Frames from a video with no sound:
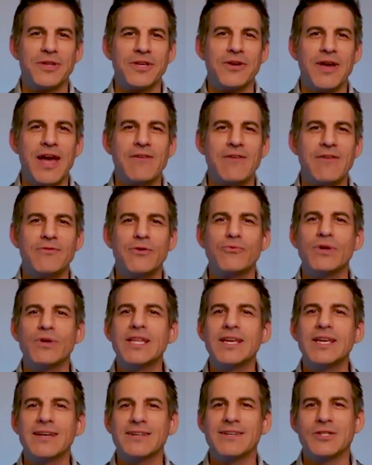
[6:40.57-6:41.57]
you have to
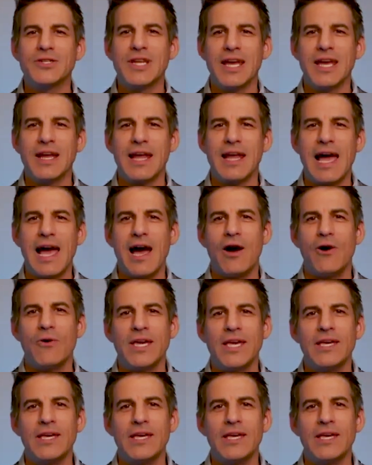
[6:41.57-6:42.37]
really understand how